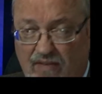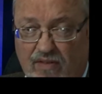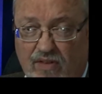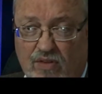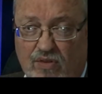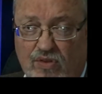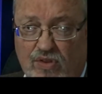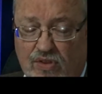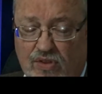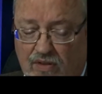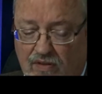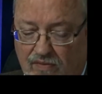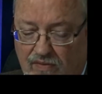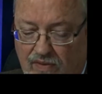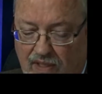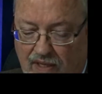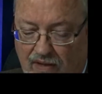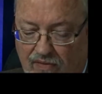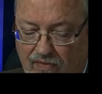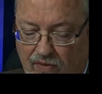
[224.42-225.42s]
evolution of
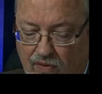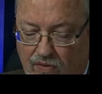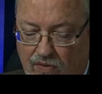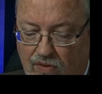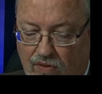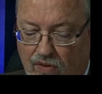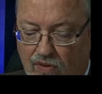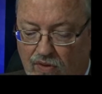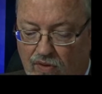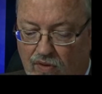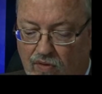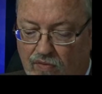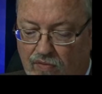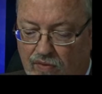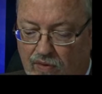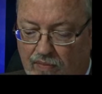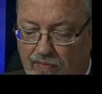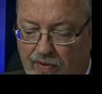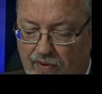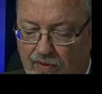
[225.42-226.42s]
life occurred
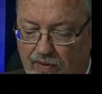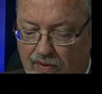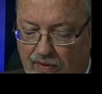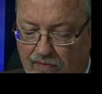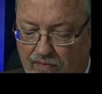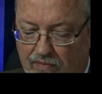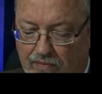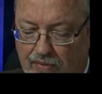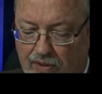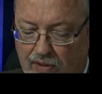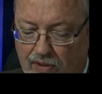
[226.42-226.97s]
over a period of